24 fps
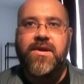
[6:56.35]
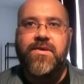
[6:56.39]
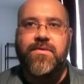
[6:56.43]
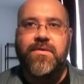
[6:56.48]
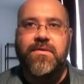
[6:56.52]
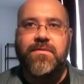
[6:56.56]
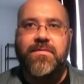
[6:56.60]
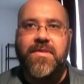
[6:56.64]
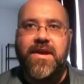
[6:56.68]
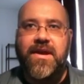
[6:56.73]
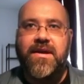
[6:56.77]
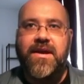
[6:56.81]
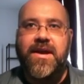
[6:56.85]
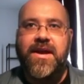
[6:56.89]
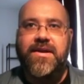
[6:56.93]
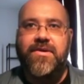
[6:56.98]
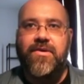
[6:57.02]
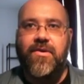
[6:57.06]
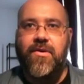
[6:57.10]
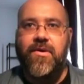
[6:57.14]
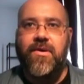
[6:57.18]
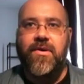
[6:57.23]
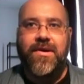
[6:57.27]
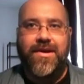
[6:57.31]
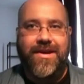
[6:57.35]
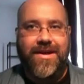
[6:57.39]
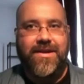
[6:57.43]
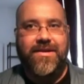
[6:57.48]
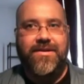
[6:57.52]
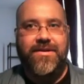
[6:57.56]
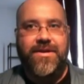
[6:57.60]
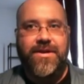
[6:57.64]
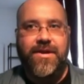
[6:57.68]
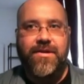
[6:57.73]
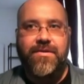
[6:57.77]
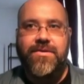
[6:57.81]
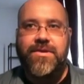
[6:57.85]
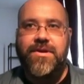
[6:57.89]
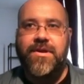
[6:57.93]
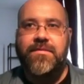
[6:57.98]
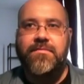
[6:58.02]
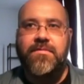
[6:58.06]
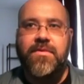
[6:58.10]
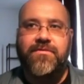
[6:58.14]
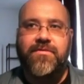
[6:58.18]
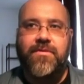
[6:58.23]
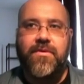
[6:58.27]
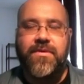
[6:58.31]
who were married or in
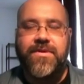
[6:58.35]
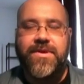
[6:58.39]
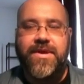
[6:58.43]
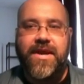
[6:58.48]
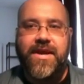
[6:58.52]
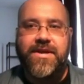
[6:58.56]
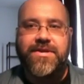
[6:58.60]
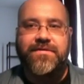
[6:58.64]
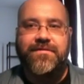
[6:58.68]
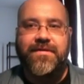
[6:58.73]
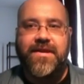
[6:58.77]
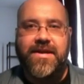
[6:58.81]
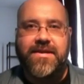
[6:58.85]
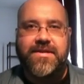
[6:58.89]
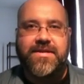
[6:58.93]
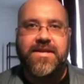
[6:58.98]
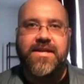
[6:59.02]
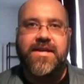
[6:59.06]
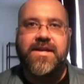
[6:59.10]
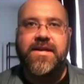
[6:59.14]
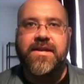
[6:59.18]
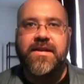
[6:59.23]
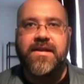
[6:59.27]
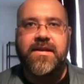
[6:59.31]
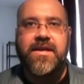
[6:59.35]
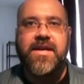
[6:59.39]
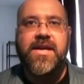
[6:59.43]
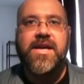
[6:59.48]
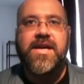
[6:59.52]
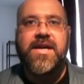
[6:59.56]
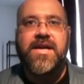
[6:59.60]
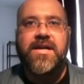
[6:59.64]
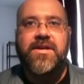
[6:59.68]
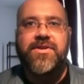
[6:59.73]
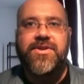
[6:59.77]
union before the age of 18.